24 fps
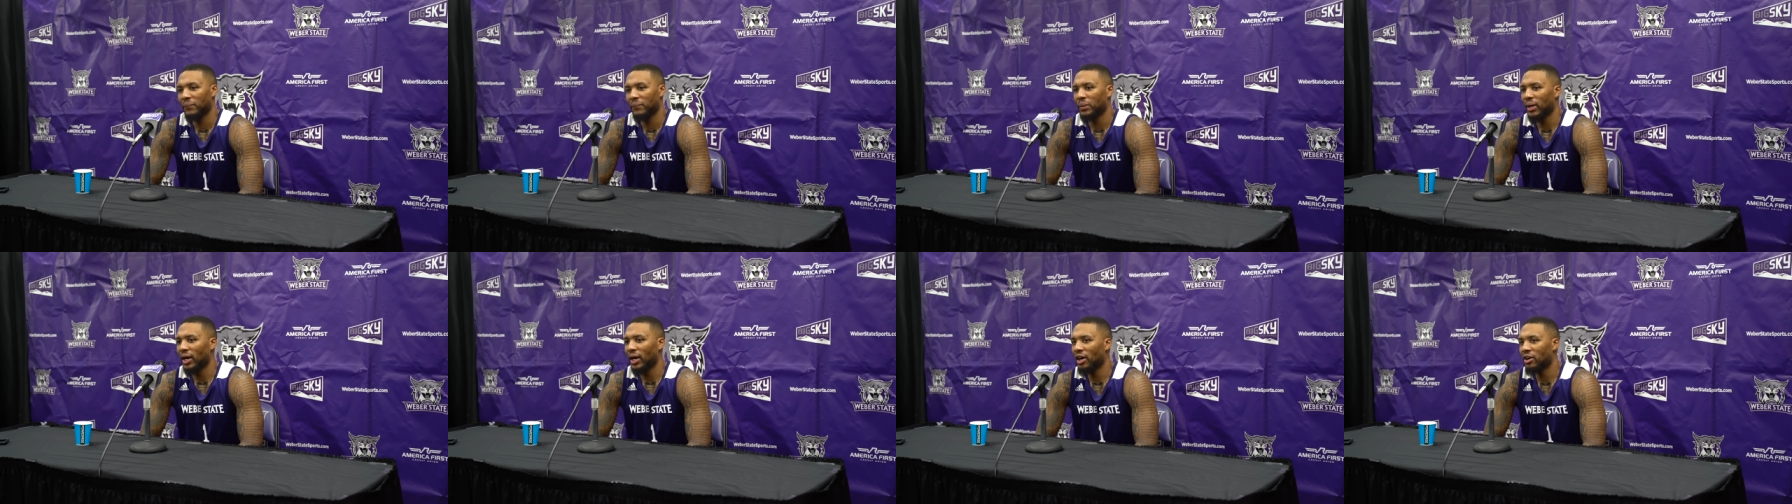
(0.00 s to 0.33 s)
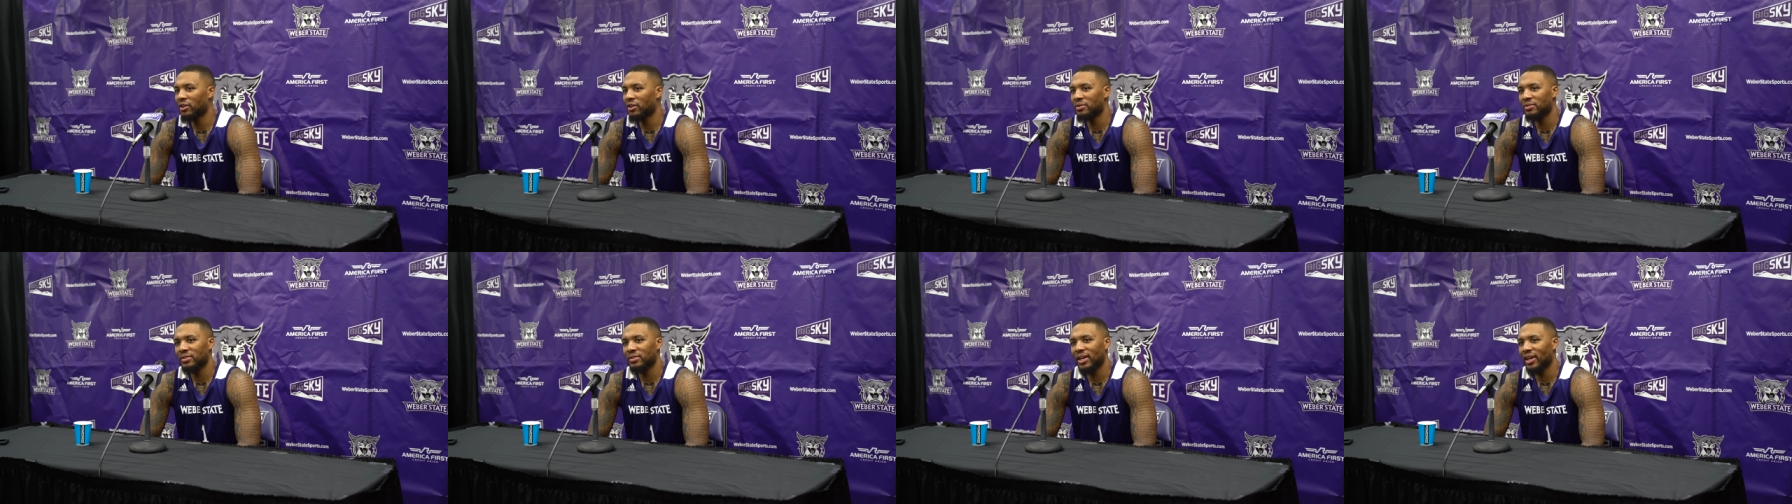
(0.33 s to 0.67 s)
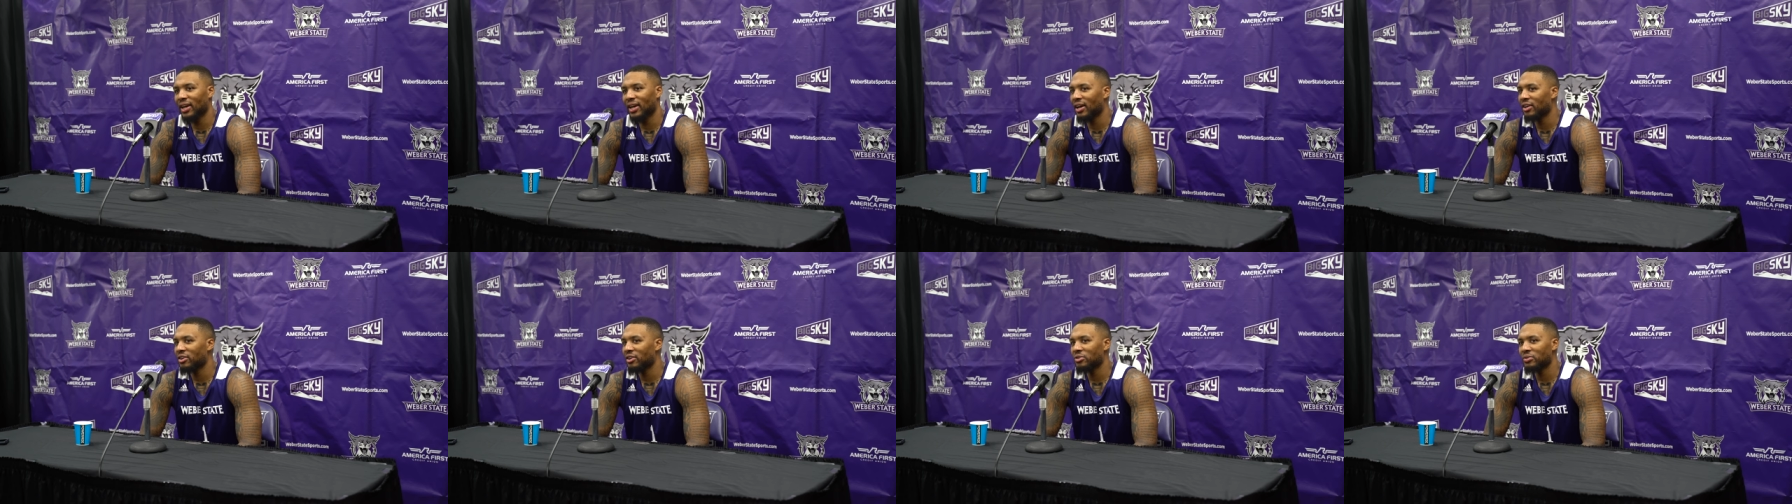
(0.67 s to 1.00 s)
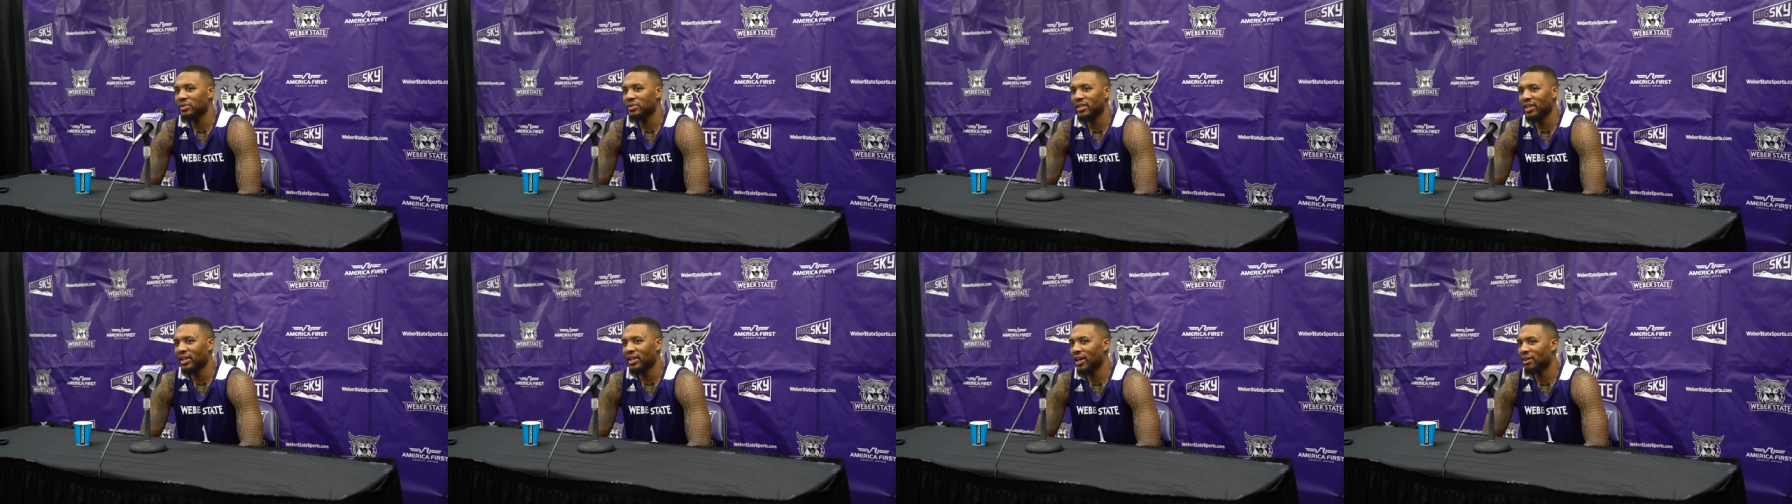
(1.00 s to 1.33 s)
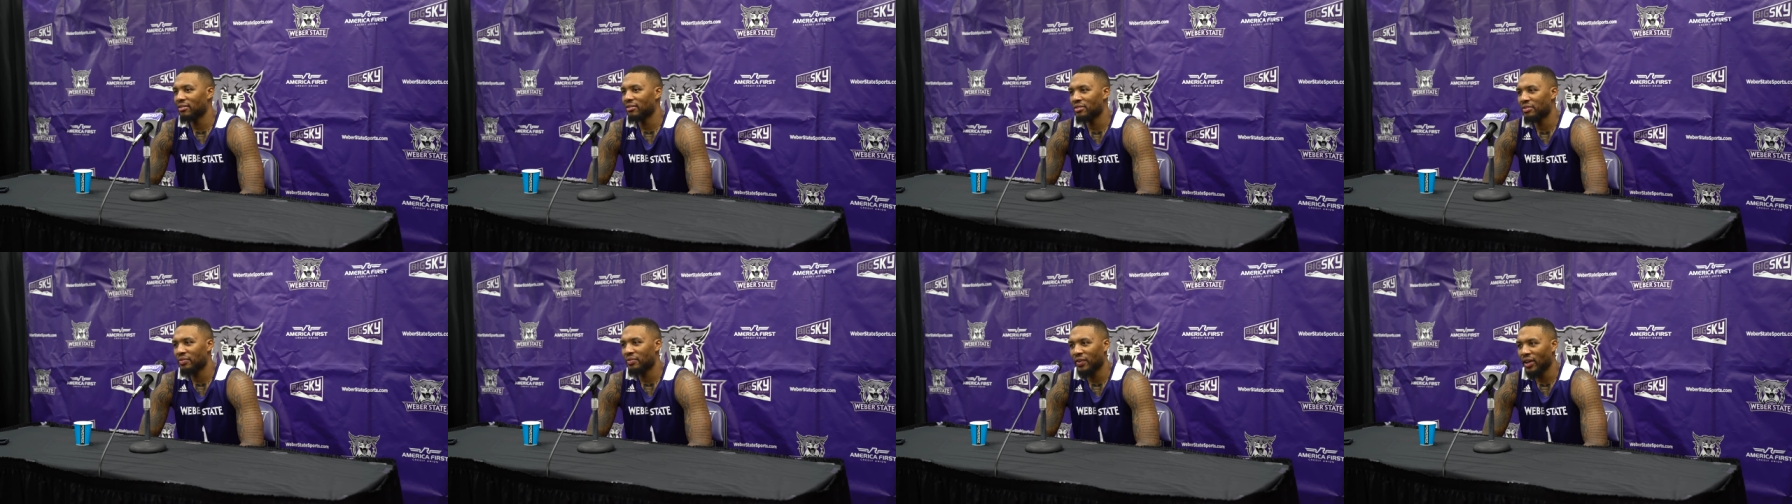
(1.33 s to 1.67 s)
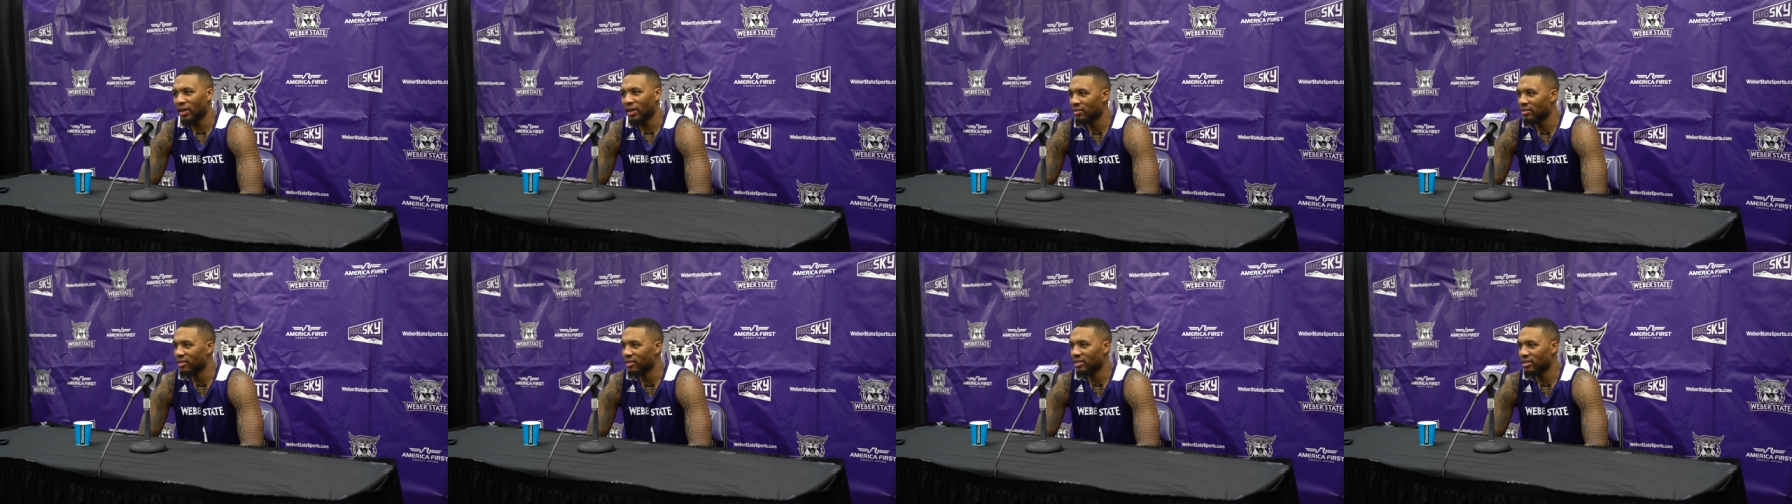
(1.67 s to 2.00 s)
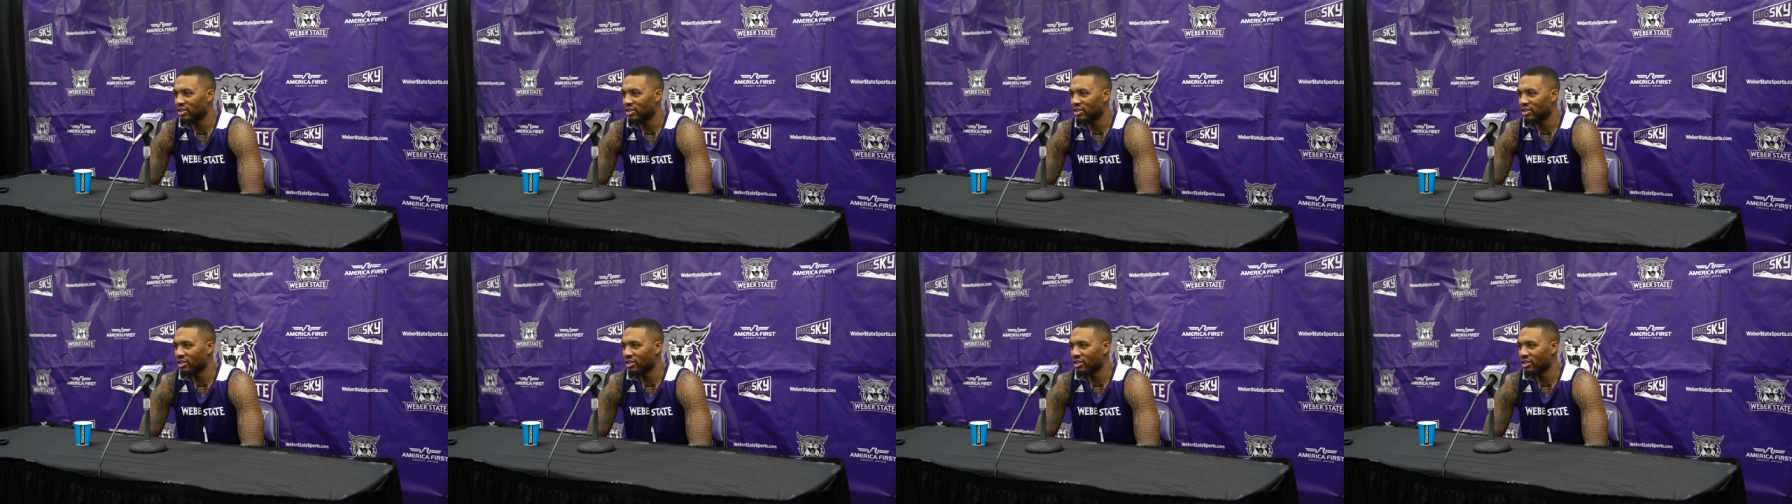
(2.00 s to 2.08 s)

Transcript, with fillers: I don't I don't really have a favorite.